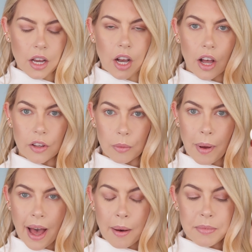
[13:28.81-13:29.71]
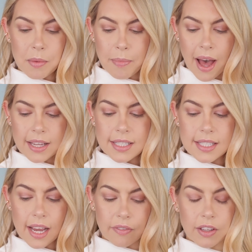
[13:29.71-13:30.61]
ColourPop the
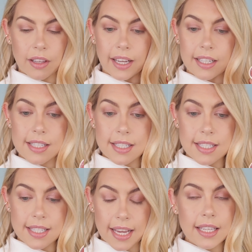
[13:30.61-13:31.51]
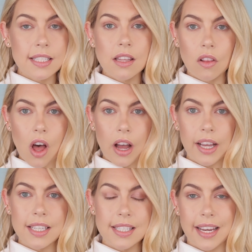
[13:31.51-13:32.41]
best. I feel like it stays the
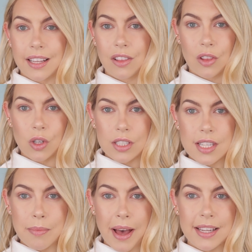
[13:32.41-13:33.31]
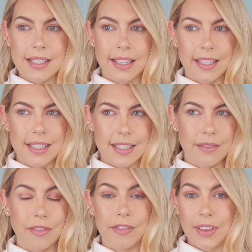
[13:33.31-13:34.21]
longest and it looks the best and it
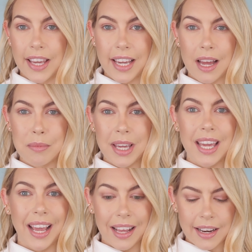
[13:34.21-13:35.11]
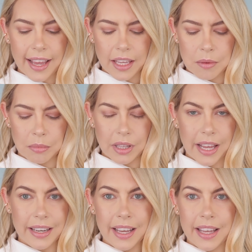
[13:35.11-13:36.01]
doesn't flake on me and I can
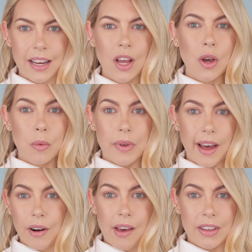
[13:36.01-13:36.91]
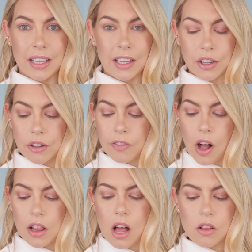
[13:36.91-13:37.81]
blend it without having glitter
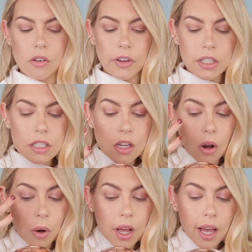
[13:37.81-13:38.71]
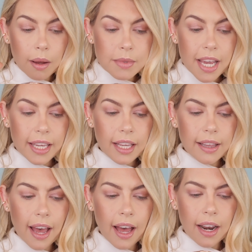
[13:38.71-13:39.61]
fall all over. So I'm taking
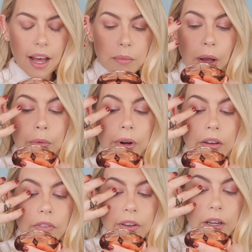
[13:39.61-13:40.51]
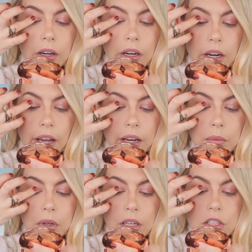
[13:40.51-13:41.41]
that on my ring finger and
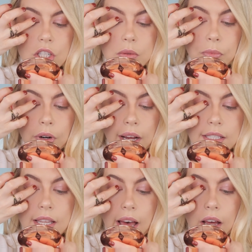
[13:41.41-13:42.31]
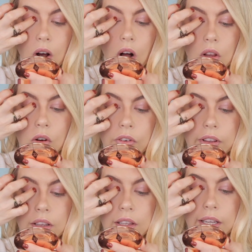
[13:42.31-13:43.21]
I'm gonna just press that all over
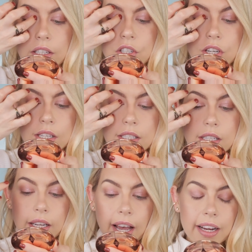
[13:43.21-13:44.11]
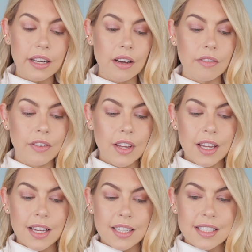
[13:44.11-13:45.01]
the lid just to kind of
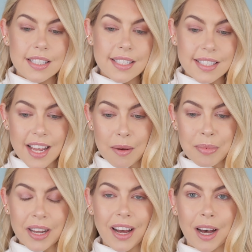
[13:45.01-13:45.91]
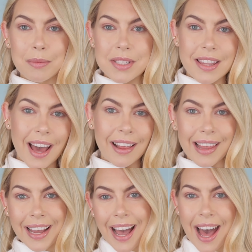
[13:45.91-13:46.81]
step it up to that
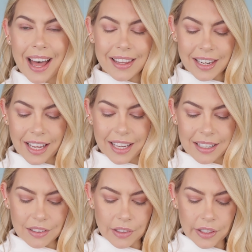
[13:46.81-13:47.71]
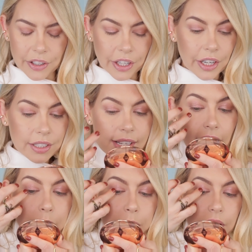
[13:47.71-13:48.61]
like holiday glitter
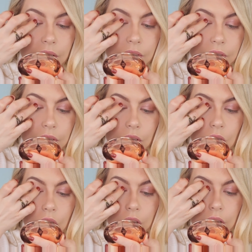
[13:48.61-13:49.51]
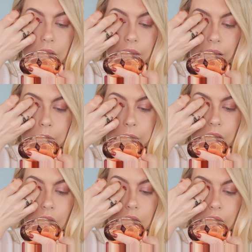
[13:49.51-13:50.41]
type of look that we
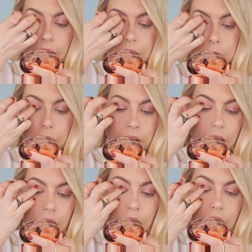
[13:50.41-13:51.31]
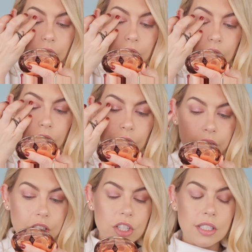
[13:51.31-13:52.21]
all like, but feel free
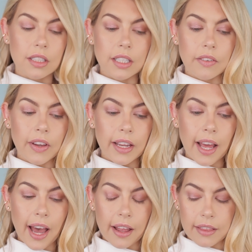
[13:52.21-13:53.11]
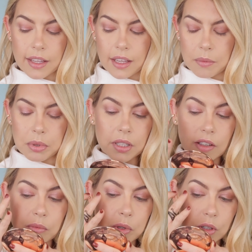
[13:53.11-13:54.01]
to just leave it at the
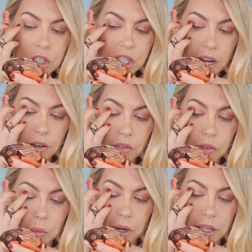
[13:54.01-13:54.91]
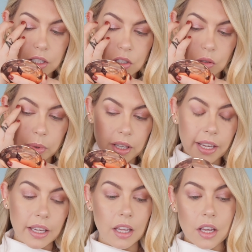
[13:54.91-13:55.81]
Believe Beauty shadow if you wanted to. But
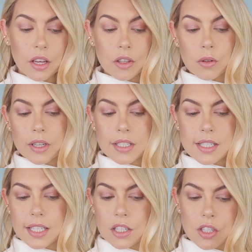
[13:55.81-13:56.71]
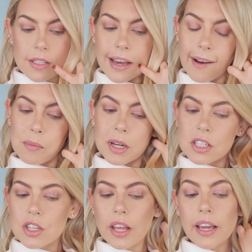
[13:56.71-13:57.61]
like you can see just how
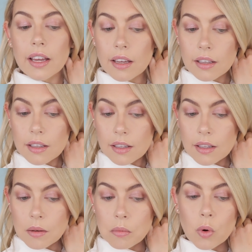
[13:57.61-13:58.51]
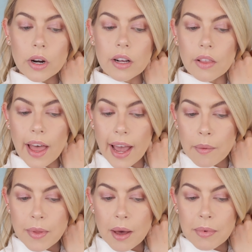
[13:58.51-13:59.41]
much like more
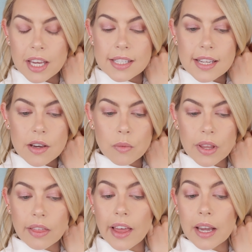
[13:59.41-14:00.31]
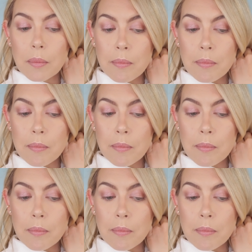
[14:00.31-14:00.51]
glam that makes it with like